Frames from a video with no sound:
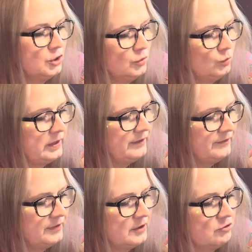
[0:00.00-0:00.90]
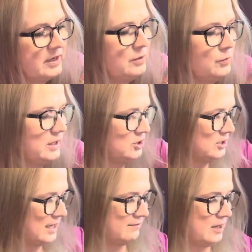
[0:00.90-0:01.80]
with the Green Witch
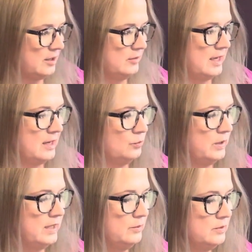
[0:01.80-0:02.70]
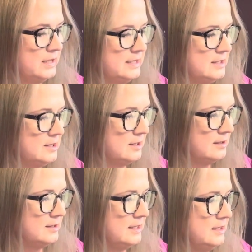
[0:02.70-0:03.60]
Tarot, and we will get
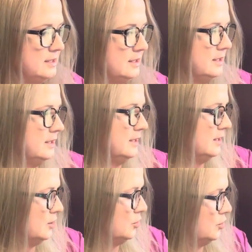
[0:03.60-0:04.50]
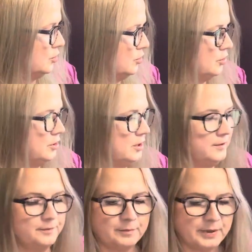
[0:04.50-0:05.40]
started on
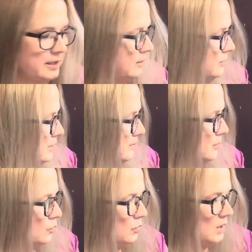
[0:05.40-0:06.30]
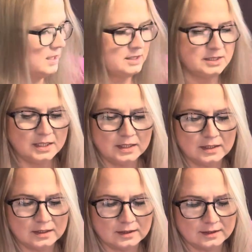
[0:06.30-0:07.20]
pile number one
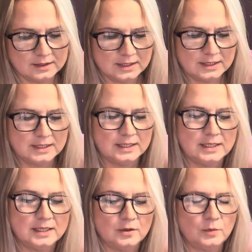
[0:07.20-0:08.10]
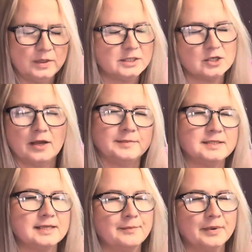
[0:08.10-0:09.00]
with a
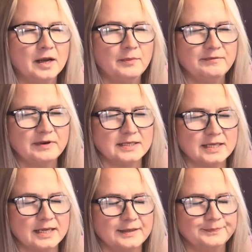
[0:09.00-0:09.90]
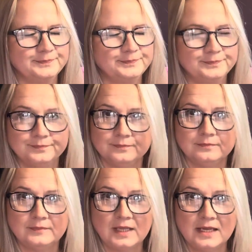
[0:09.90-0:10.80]
timestamp. Are we ready?
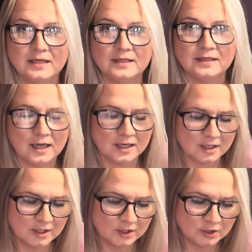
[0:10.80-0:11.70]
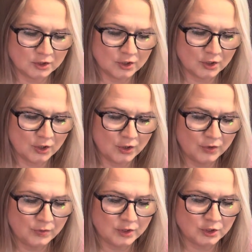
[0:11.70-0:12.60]
Ding.
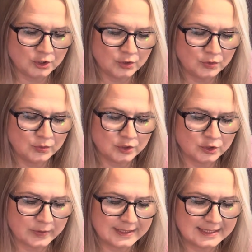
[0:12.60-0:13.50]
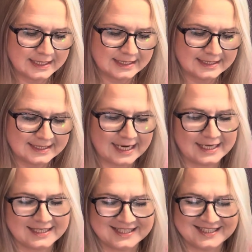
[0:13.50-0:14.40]

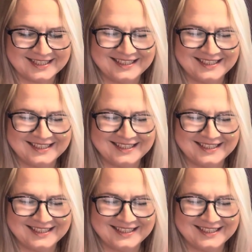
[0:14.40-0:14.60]
0226.